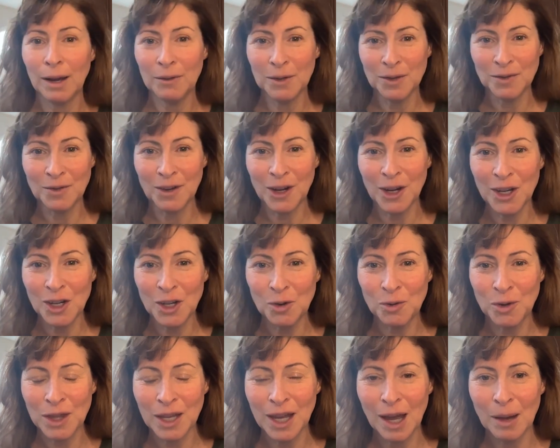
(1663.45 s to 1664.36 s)
I was very
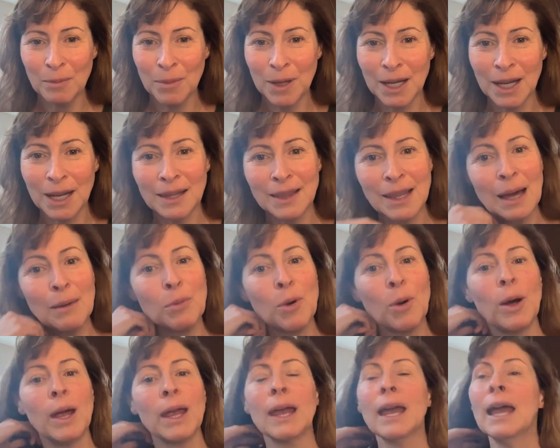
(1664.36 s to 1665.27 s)
new with the company at that
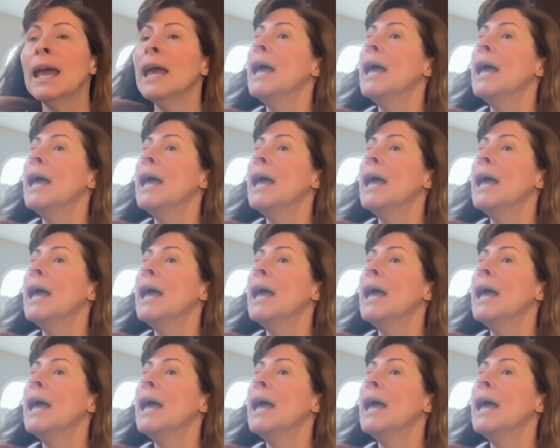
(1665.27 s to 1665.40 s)
point,